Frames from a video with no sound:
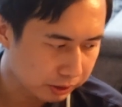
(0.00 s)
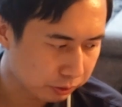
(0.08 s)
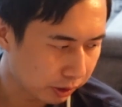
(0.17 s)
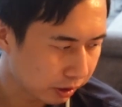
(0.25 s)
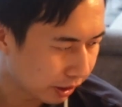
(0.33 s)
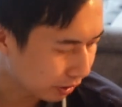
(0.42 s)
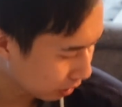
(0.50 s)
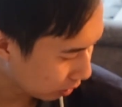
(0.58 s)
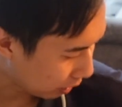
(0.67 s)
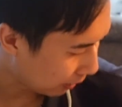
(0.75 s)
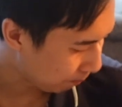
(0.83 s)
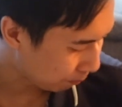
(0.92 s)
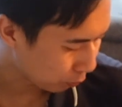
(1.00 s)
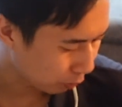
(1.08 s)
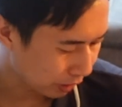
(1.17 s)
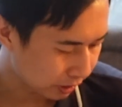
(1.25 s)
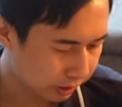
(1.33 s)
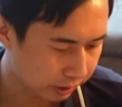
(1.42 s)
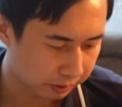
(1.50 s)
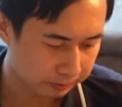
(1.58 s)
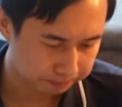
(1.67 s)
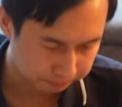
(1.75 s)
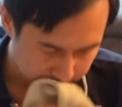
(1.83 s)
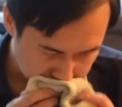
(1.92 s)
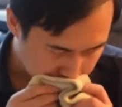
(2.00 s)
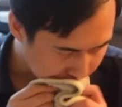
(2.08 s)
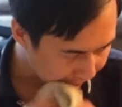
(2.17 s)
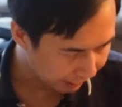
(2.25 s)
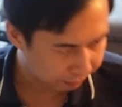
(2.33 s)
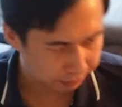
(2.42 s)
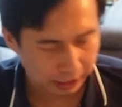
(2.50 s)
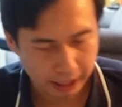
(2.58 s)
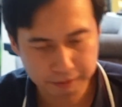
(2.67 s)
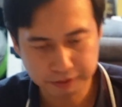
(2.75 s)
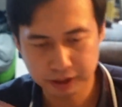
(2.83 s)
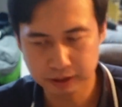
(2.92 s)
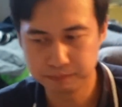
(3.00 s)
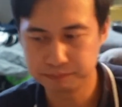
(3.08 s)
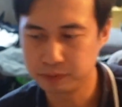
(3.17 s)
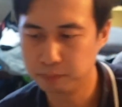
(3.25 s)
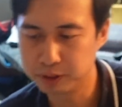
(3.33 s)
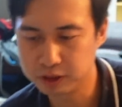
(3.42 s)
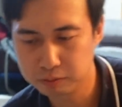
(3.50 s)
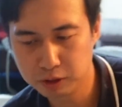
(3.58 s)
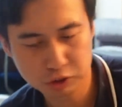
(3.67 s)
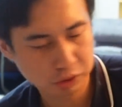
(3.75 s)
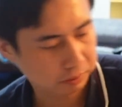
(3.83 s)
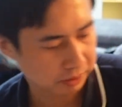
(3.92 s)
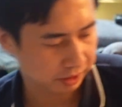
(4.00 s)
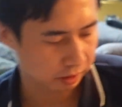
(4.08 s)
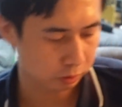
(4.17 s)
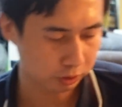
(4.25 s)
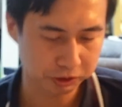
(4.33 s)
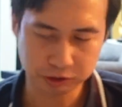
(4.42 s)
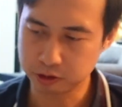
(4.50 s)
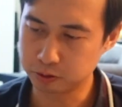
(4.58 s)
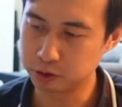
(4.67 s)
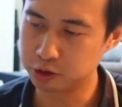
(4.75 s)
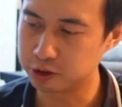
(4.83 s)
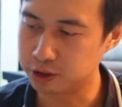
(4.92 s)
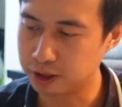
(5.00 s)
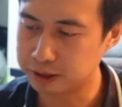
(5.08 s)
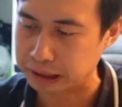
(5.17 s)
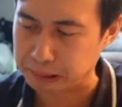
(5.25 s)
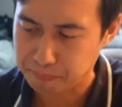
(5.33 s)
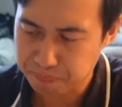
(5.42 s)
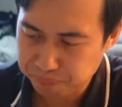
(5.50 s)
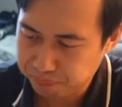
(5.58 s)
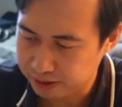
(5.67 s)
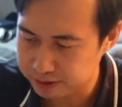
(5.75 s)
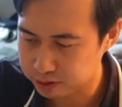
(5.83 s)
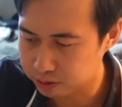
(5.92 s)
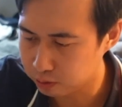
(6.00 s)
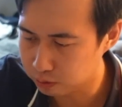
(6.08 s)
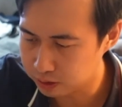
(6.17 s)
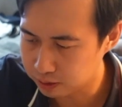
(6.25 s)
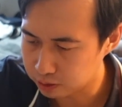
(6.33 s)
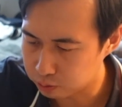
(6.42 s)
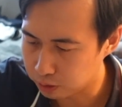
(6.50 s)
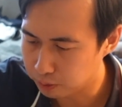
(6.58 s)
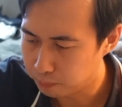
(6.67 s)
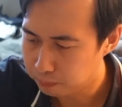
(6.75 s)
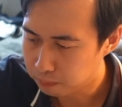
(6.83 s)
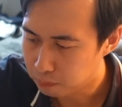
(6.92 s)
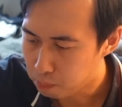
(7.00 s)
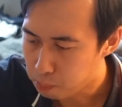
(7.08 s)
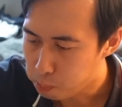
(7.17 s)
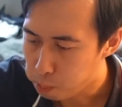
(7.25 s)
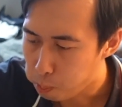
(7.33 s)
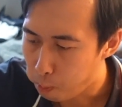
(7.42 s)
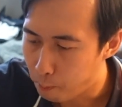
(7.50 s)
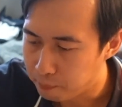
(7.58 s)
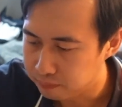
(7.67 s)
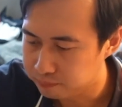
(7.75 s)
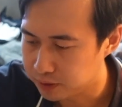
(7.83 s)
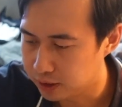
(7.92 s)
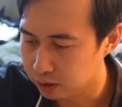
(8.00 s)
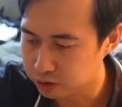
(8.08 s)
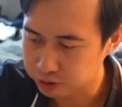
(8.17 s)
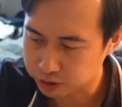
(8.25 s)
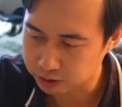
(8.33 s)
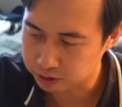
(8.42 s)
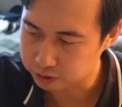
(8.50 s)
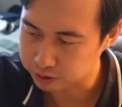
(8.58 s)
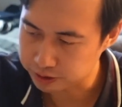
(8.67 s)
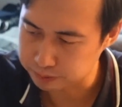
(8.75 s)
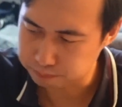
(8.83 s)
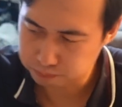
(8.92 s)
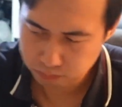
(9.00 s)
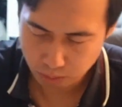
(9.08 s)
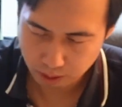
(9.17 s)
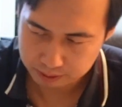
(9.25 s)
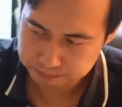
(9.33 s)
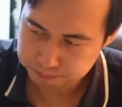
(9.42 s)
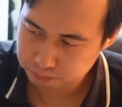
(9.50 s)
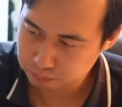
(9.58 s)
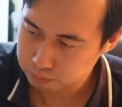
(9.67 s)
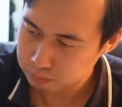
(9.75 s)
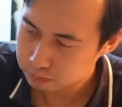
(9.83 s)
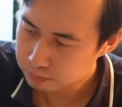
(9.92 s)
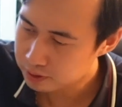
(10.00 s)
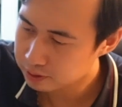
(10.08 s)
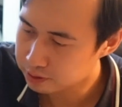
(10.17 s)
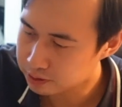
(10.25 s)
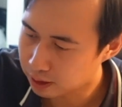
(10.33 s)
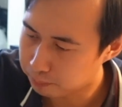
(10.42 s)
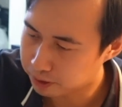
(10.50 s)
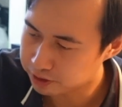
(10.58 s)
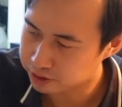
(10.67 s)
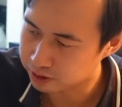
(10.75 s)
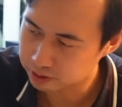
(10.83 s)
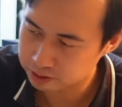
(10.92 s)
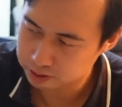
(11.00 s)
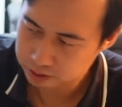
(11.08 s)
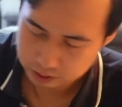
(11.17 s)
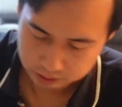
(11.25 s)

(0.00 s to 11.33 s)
That's why I like it a lot. Whereas if you have bigger mushroom like an oyster or a shiitake, it doesn't hold in as well. And also it's harder to eat. It's not bite-sized.